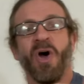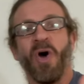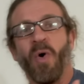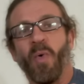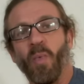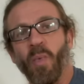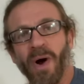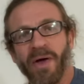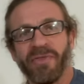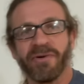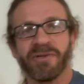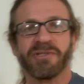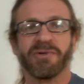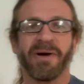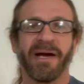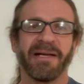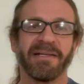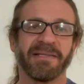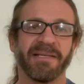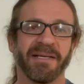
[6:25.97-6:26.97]
what they're
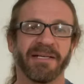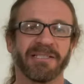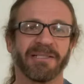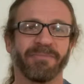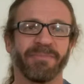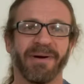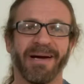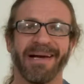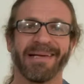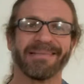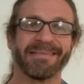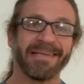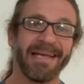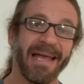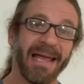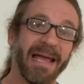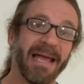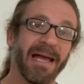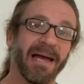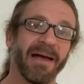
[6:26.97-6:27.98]
trying to express,
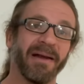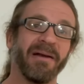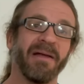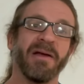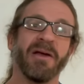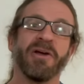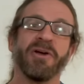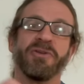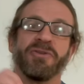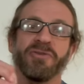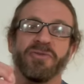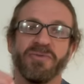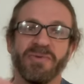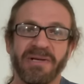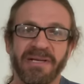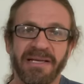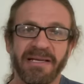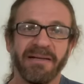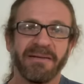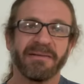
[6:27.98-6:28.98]
and you
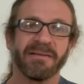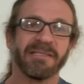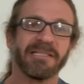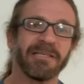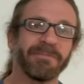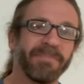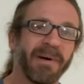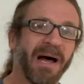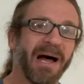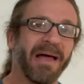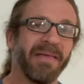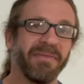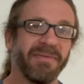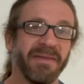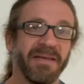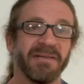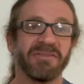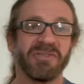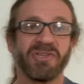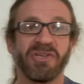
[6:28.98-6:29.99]
need to spot
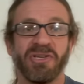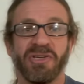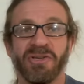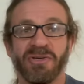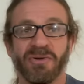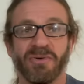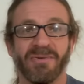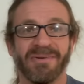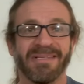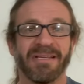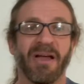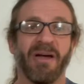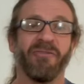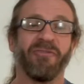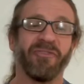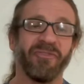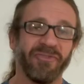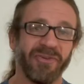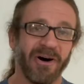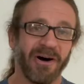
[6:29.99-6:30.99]
these cues
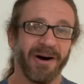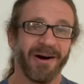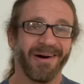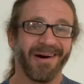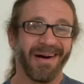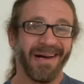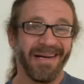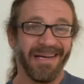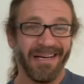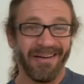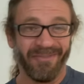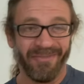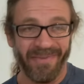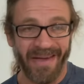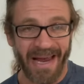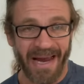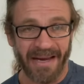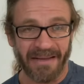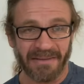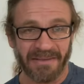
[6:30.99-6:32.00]
far in
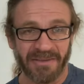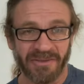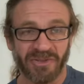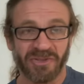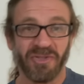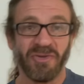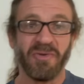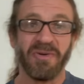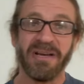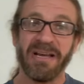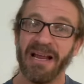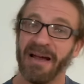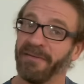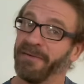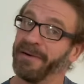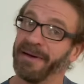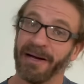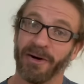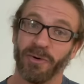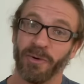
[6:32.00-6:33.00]
advance so you never
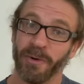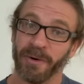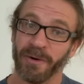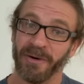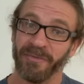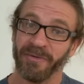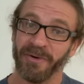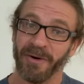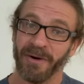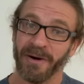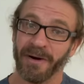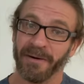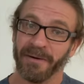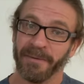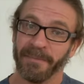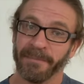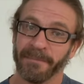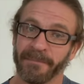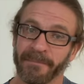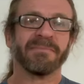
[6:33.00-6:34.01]
get caught off guard.
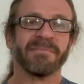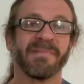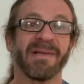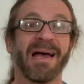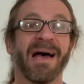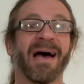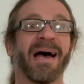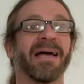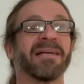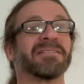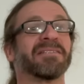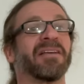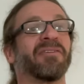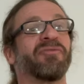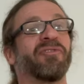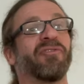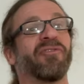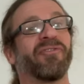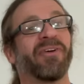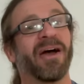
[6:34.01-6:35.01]
Guys, if
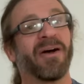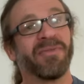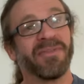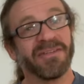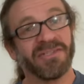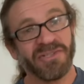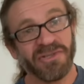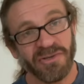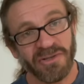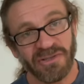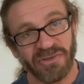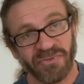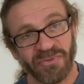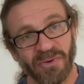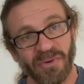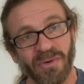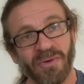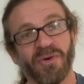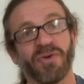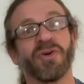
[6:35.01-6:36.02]
you found this
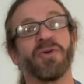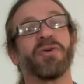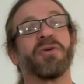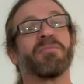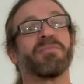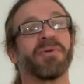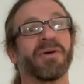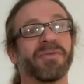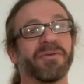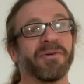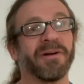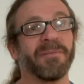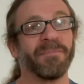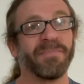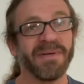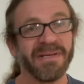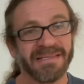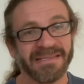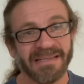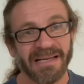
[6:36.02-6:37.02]
useful, go to
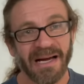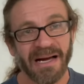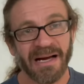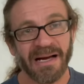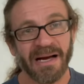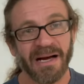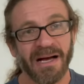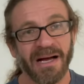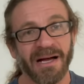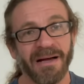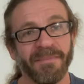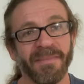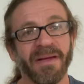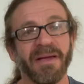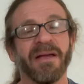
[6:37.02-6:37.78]
brotherhoodofbeasts.com.